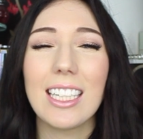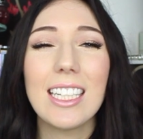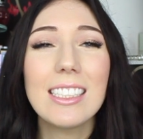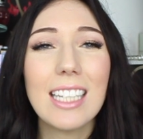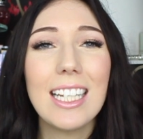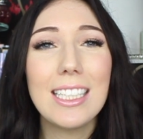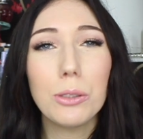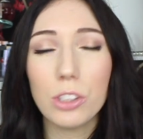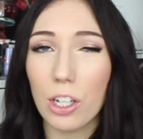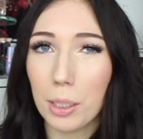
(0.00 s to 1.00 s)
it is a
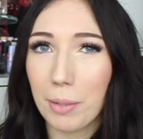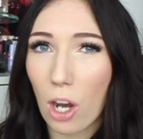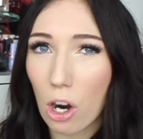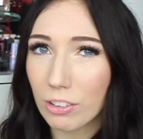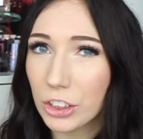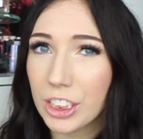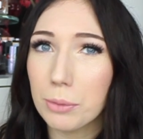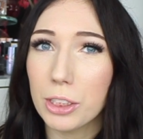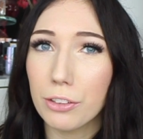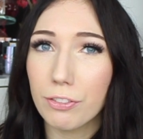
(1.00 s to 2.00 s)
little tiny bit
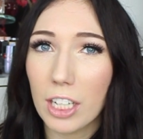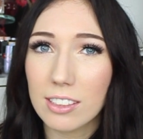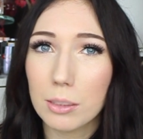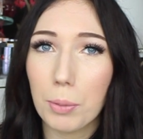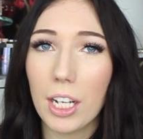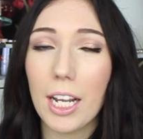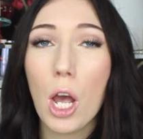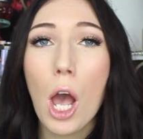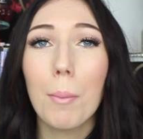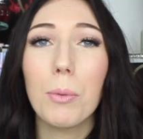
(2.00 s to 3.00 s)
orangey when you first apply it,
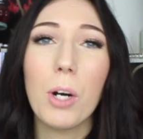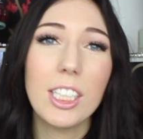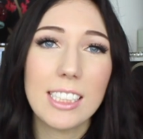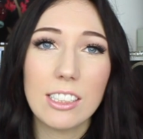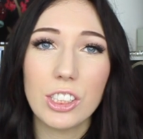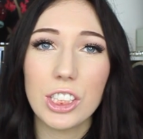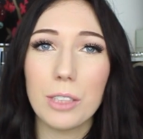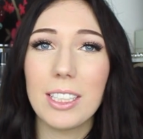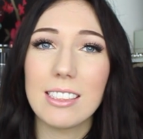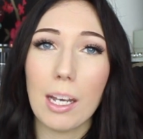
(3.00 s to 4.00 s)
but what I tend to do
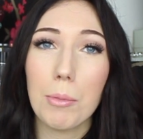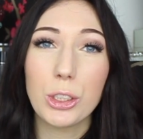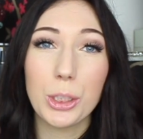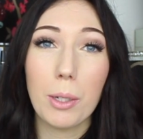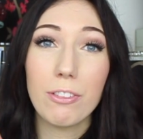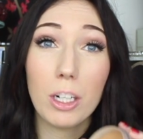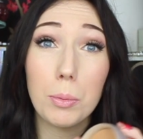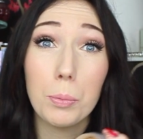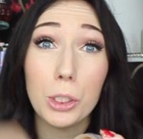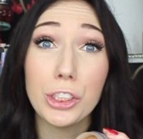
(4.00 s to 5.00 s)
is get my duo
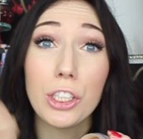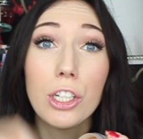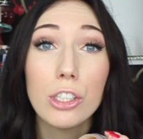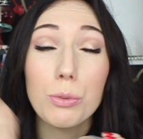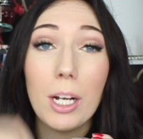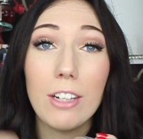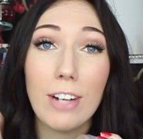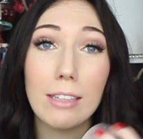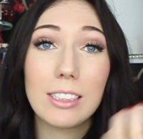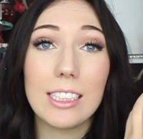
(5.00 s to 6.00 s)
fiber brush, swirl it
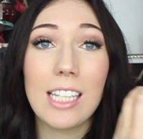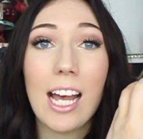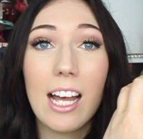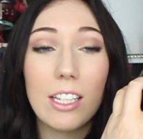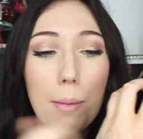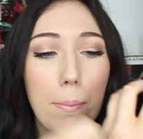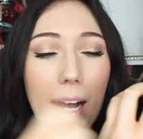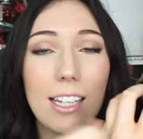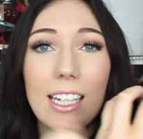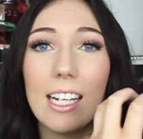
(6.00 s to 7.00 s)
round in there, and then
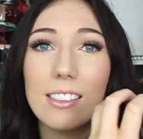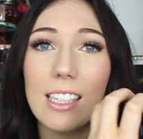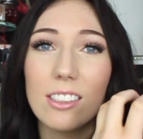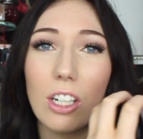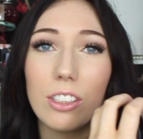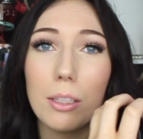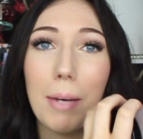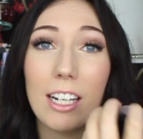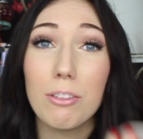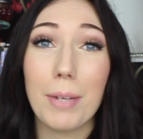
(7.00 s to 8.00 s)
pat the excess on the
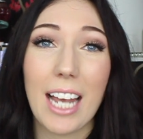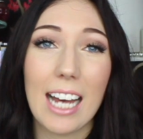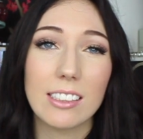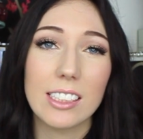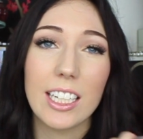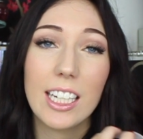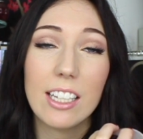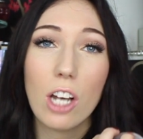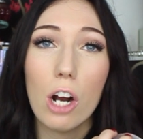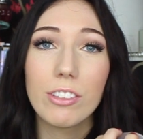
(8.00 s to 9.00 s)
back of my hand, and then I
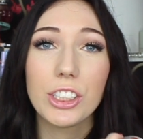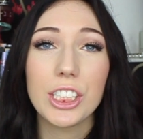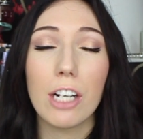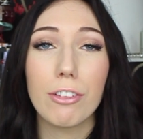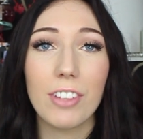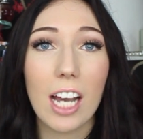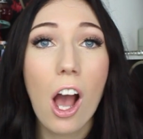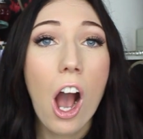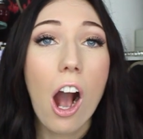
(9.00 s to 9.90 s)
get the orangey off of it.